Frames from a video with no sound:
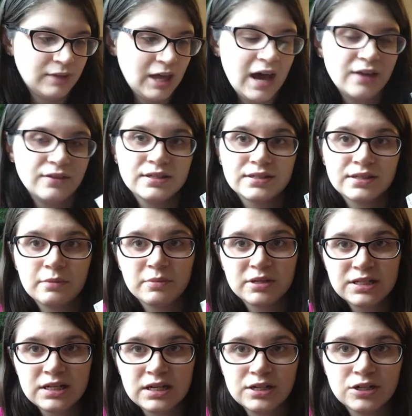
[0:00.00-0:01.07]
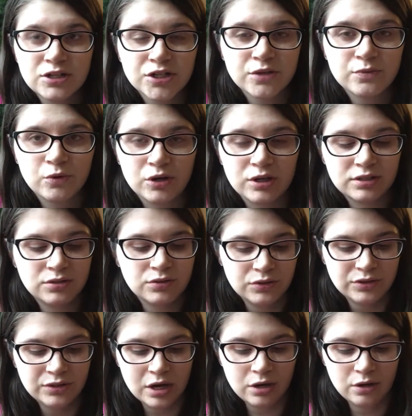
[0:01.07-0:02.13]
They had this limited edition one,
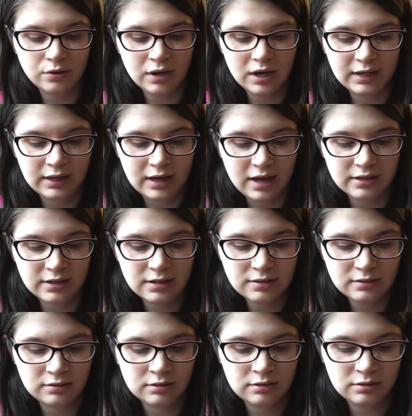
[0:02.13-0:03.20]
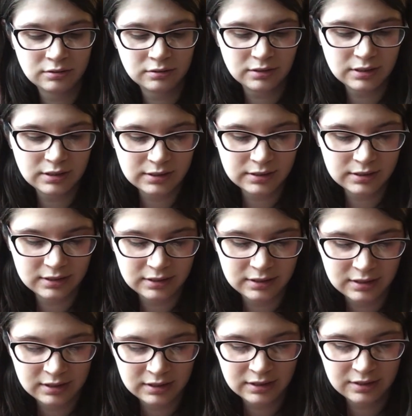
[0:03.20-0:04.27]
so I got it because
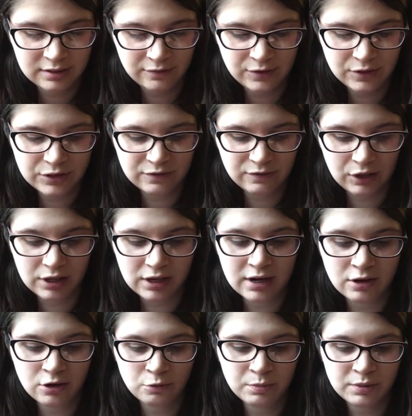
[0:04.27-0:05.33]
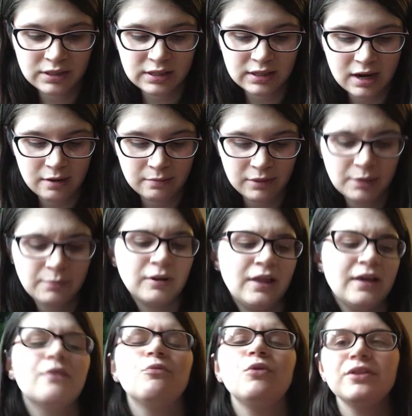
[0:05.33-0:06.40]
First of all, I opened it up. I'm like,
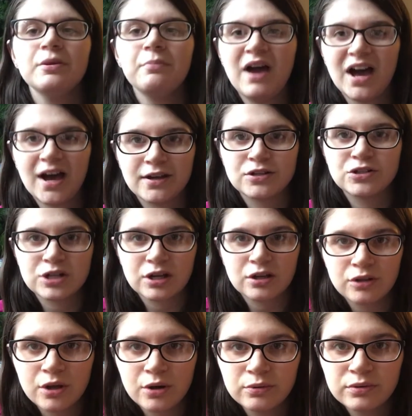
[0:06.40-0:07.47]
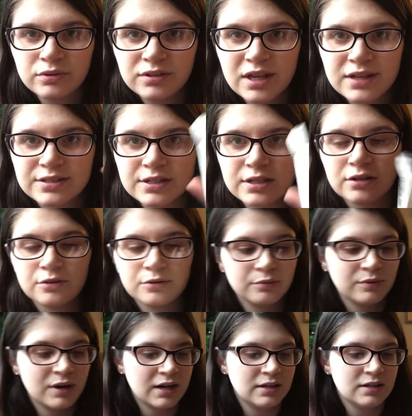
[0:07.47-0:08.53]
well, the packaging alone, that's cute,
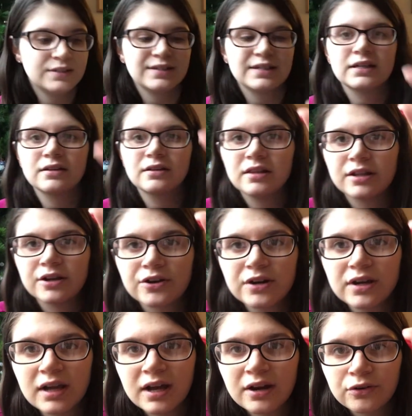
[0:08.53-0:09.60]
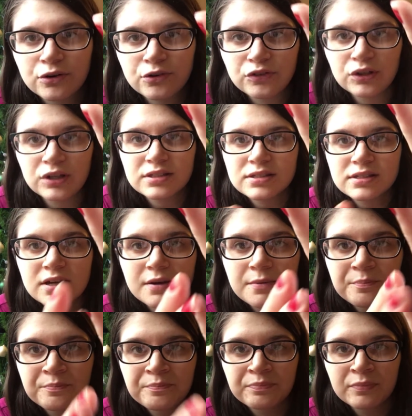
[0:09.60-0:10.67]
right? It's like glittery. I don't know if you can see it.
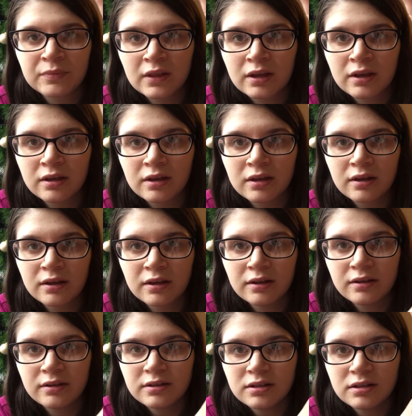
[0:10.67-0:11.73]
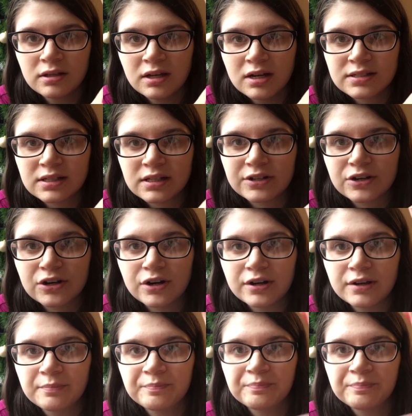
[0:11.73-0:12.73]
It has glitter on it.